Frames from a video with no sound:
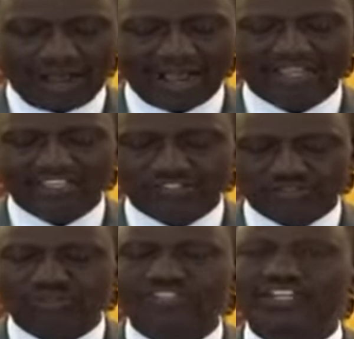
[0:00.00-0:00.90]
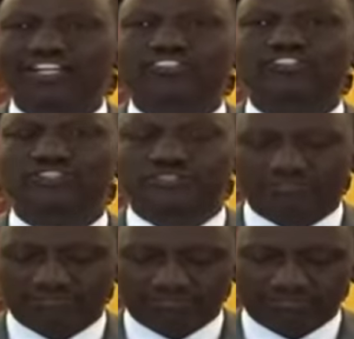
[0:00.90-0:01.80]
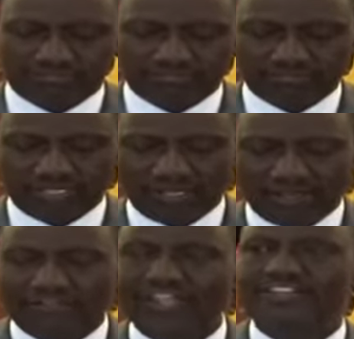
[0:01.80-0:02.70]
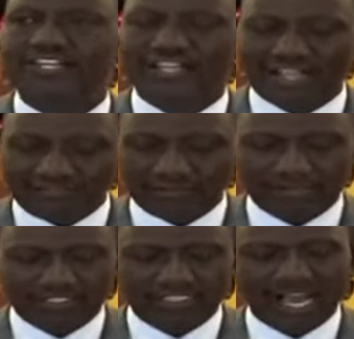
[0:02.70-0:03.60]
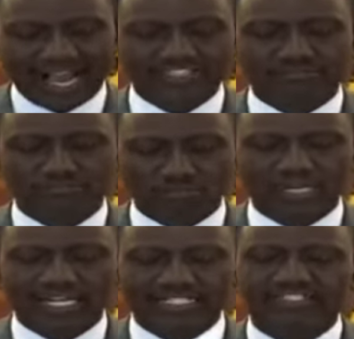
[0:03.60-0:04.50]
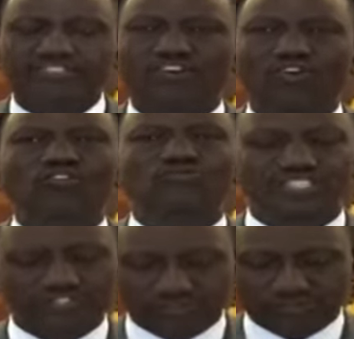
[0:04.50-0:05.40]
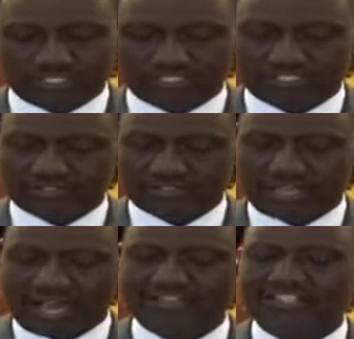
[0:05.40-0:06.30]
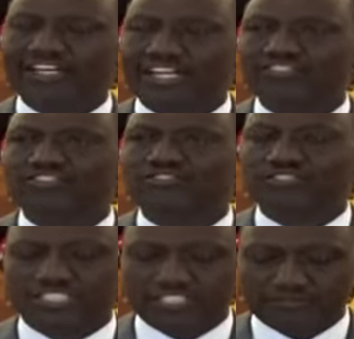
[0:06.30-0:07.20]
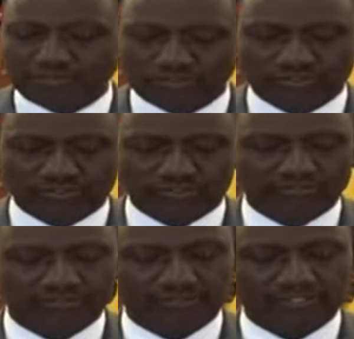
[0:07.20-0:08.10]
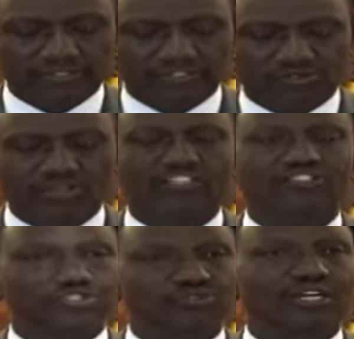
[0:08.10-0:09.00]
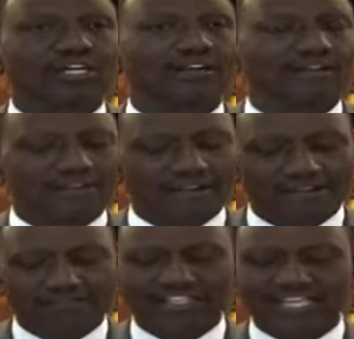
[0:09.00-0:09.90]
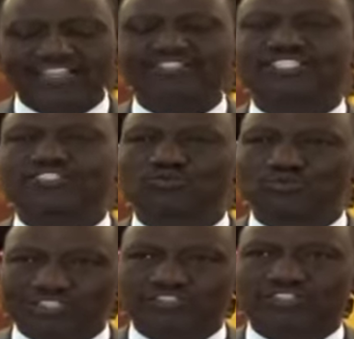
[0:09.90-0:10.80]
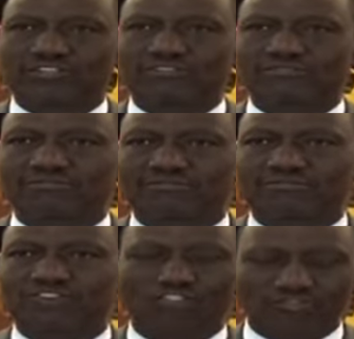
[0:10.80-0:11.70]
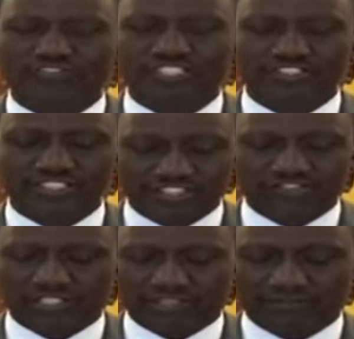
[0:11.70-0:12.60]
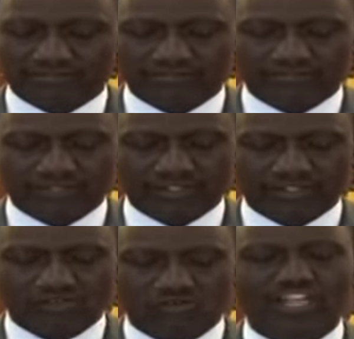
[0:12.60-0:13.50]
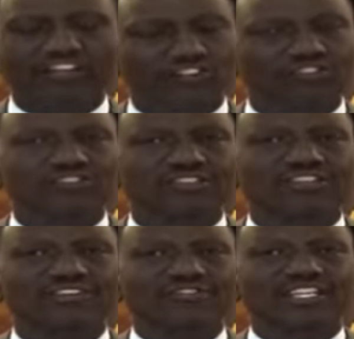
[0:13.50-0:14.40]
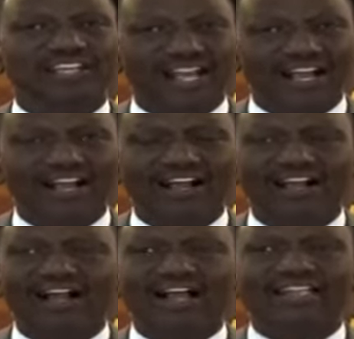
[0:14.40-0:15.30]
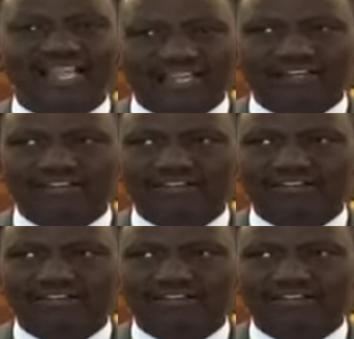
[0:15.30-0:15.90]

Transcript: I assure the nation that the government has mobilized all resources at the nation's disposal to ensure that a situation of this nature will not recur again